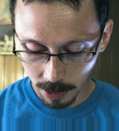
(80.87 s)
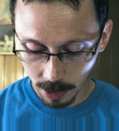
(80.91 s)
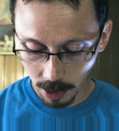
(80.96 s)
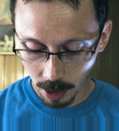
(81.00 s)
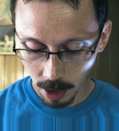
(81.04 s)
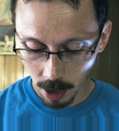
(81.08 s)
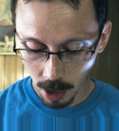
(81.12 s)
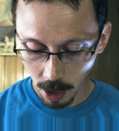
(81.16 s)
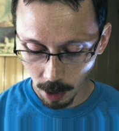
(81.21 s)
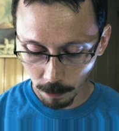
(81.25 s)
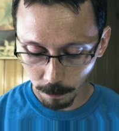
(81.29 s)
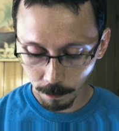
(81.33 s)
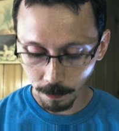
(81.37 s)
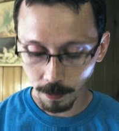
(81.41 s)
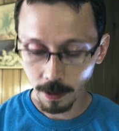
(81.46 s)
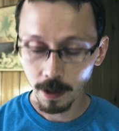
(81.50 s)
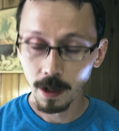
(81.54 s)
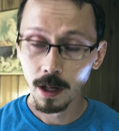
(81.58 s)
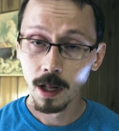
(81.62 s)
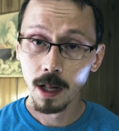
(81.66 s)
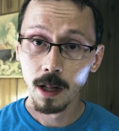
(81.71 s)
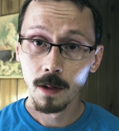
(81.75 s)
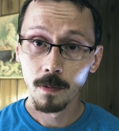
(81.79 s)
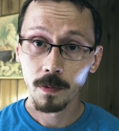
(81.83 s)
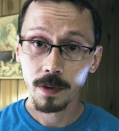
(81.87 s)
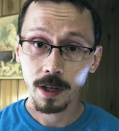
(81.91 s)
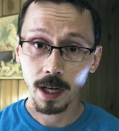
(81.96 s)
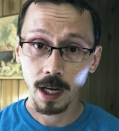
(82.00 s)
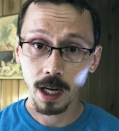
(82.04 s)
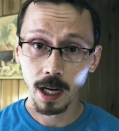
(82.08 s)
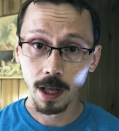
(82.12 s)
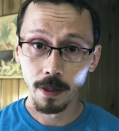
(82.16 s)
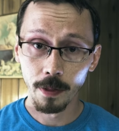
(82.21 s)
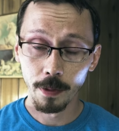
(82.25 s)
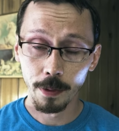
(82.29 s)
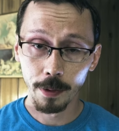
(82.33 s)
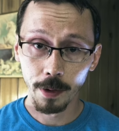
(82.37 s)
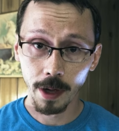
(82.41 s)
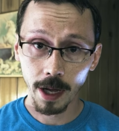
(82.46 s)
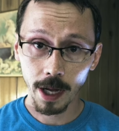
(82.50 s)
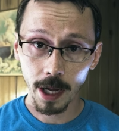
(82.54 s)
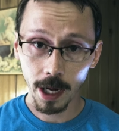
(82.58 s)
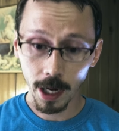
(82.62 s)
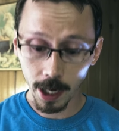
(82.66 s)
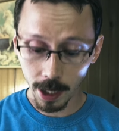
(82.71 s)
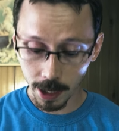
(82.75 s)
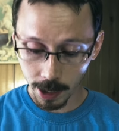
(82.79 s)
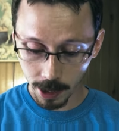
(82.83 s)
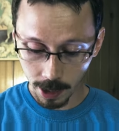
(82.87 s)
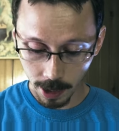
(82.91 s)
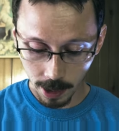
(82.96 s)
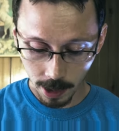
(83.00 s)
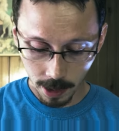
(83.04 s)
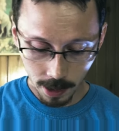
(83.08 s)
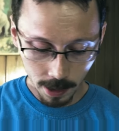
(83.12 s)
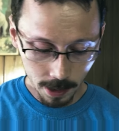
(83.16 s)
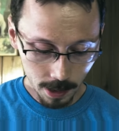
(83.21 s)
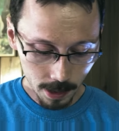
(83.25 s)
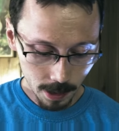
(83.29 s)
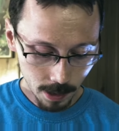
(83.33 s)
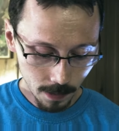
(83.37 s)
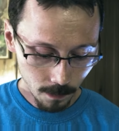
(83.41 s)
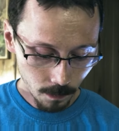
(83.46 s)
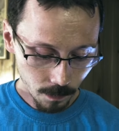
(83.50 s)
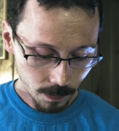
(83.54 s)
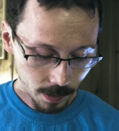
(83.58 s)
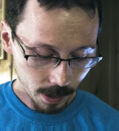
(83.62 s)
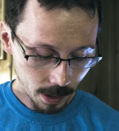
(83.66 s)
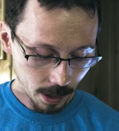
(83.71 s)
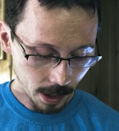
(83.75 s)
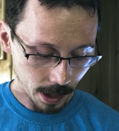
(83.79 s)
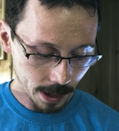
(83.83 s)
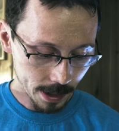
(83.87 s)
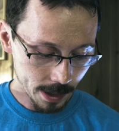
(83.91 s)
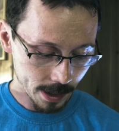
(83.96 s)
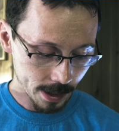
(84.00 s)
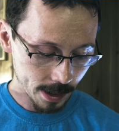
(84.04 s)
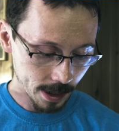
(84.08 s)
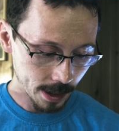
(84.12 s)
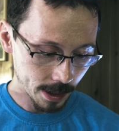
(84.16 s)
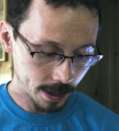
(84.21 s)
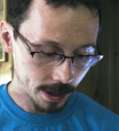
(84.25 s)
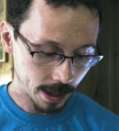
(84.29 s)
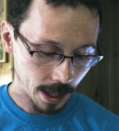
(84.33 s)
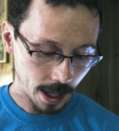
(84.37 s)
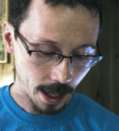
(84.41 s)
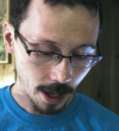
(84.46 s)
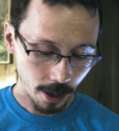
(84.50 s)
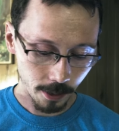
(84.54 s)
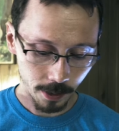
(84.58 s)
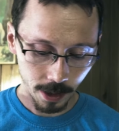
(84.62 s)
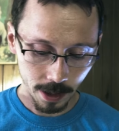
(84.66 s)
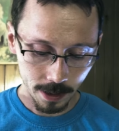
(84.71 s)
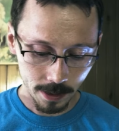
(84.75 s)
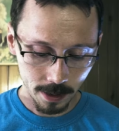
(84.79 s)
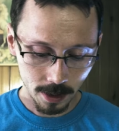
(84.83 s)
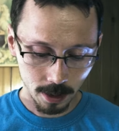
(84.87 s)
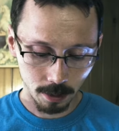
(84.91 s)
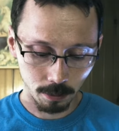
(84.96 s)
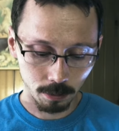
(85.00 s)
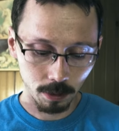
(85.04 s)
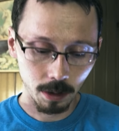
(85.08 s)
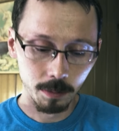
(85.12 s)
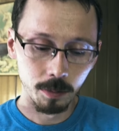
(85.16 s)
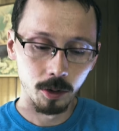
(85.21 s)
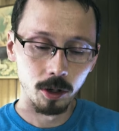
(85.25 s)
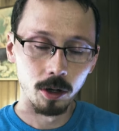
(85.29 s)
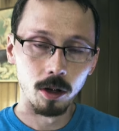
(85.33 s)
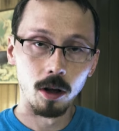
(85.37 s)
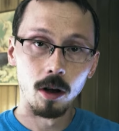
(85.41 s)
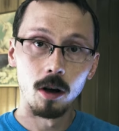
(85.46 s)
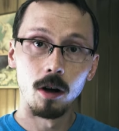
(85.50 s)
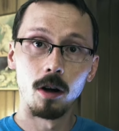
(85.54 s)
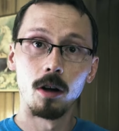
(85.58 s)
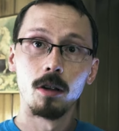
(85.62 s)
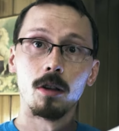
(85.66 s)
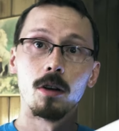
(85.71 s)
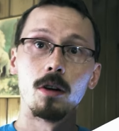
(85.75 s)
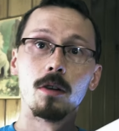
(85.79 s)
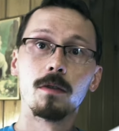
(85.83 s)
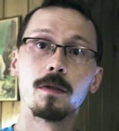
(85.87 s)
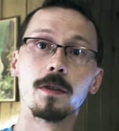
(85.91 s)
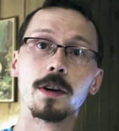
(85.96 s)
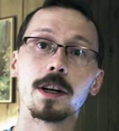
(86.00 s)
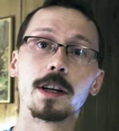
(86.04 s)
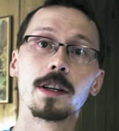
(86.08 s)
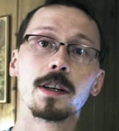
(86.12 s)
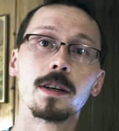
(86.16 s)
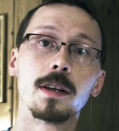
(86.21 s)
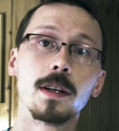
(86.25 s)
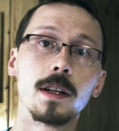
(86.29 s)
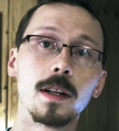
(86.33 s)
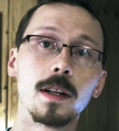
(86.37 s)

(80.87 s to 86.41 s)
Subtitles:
it off, and then I sit down and scribble all over it,